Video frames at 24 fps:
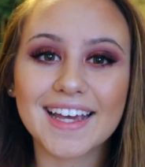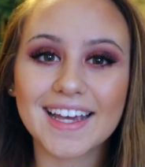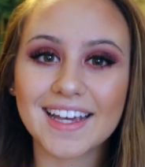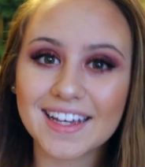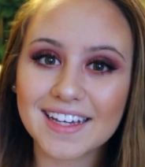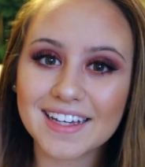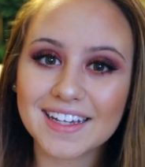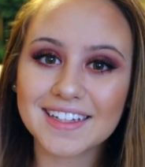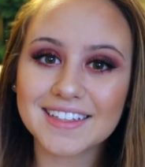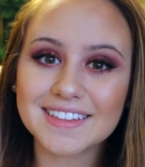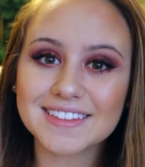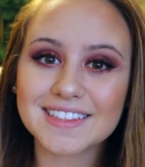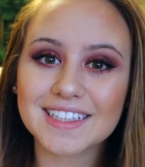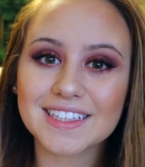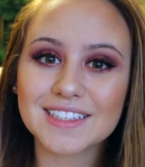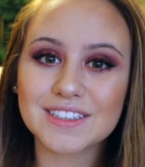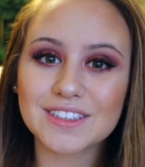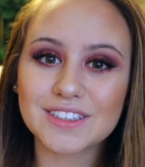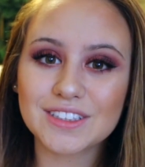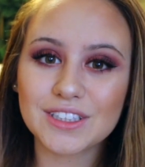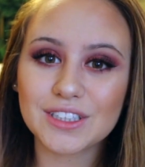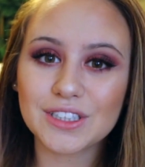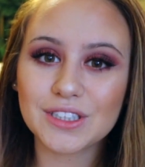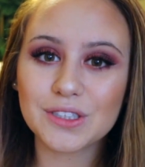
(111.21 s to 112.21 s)
Is
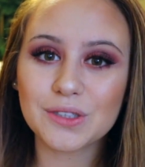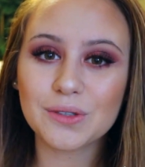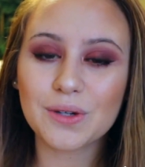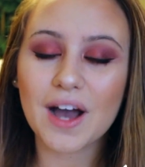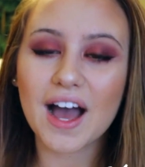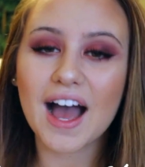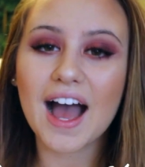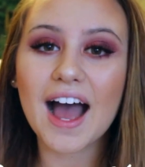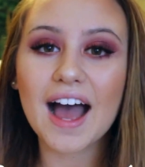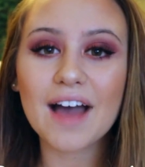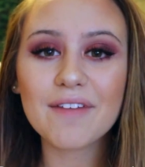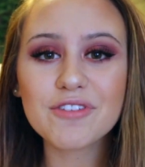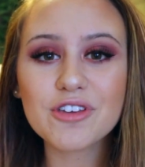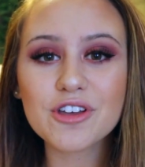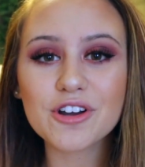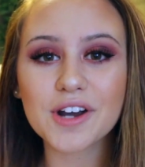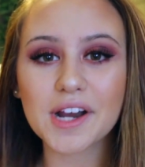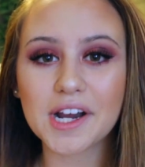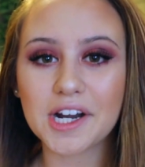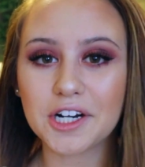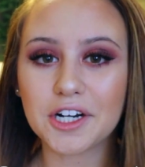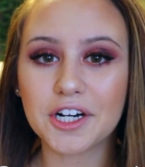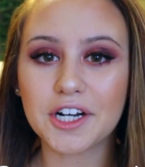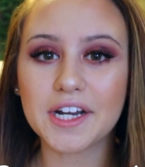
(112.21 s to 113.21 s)
to have
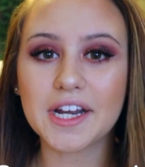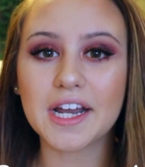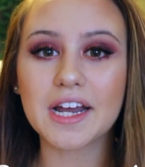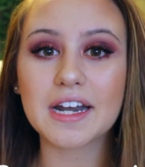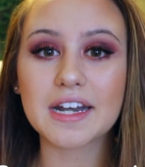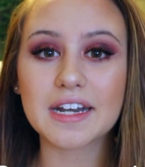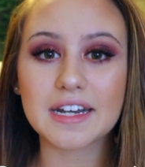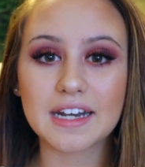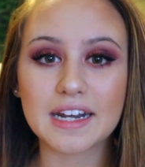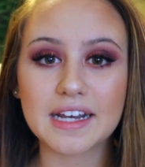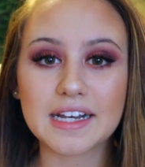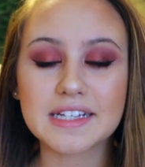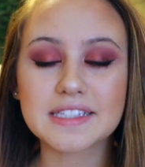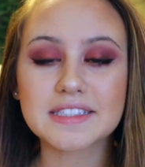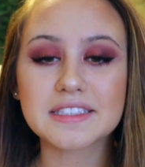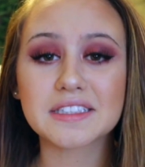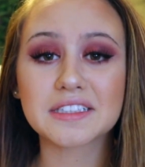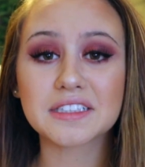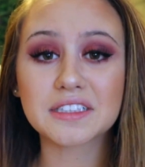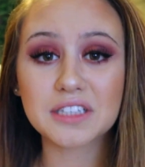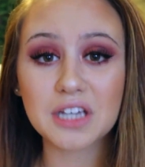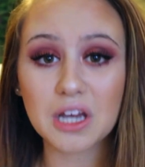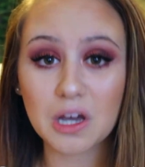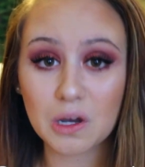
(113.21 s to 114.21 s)
your area nice
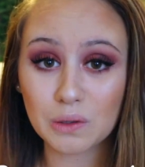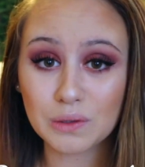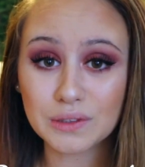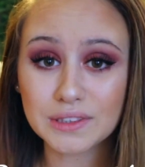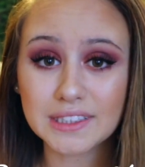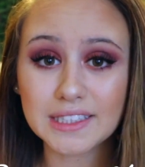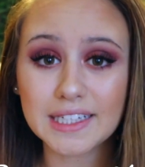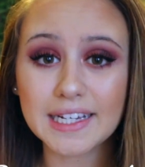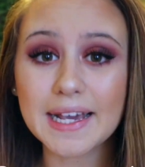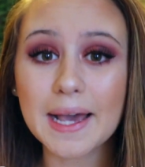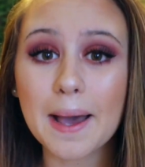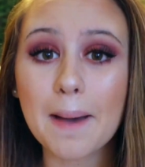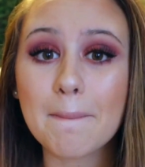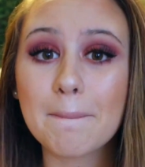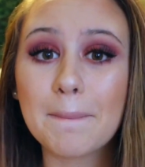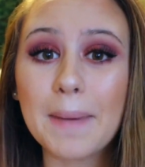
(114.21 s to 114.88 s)
and cozy,